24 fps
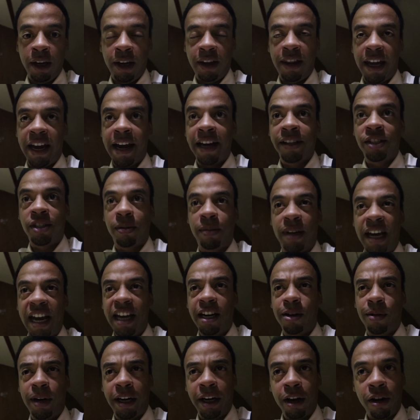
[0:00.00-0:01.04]
They had some
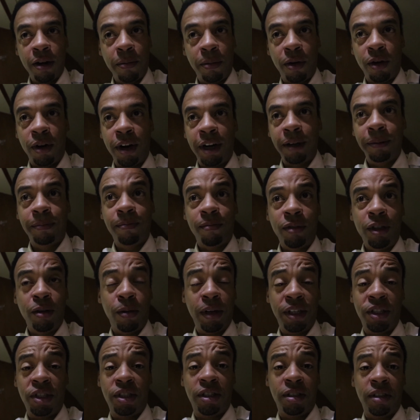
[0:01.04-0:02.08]
catering on board,
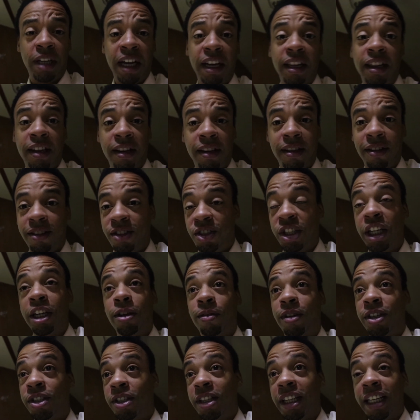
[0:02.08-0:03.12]
which they
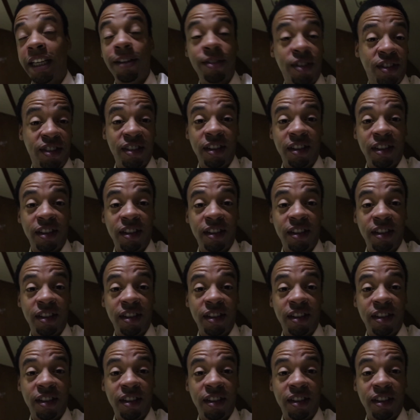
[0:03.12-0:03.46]
generously,